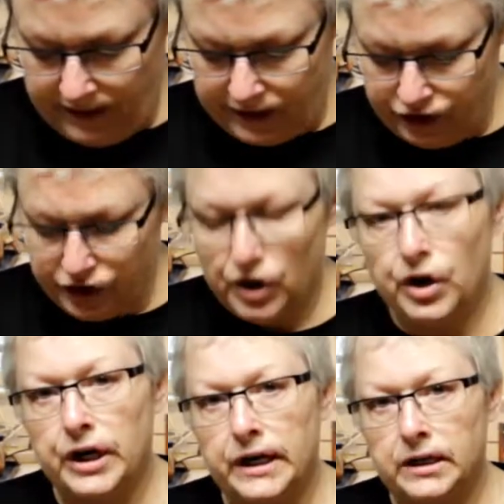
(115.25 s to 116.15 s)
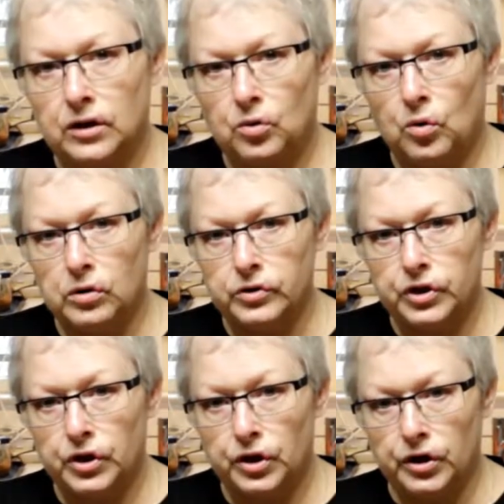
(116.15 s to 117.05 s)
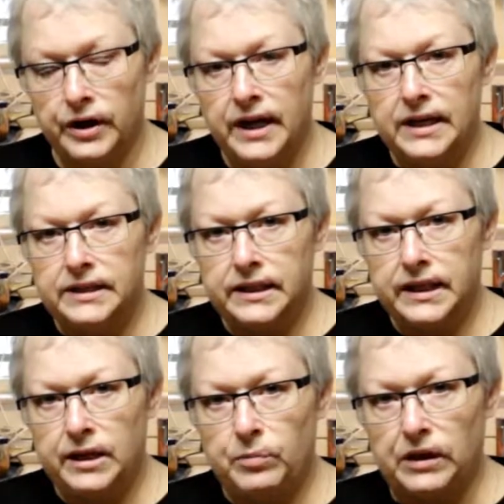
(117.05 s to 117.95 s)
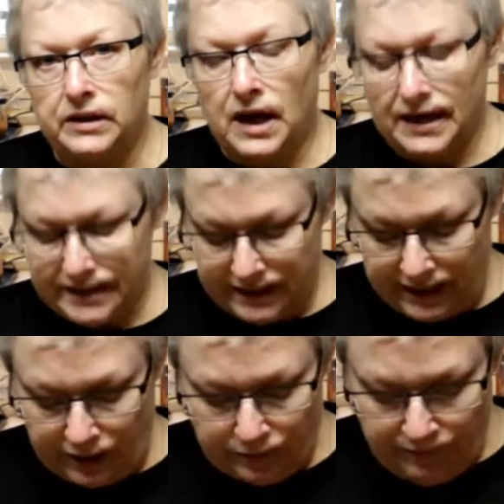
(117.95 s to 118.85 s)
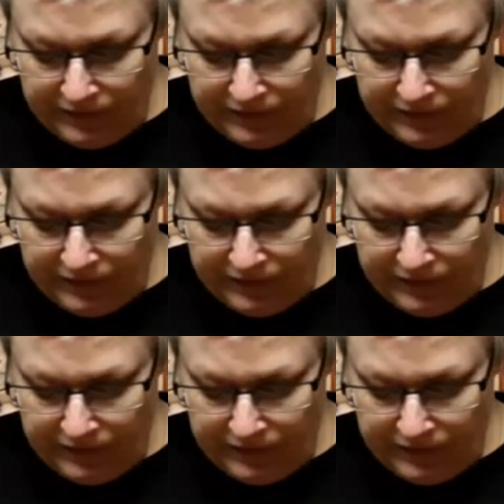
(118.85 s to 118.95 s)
and turn it a quarter turn to keep it locked in.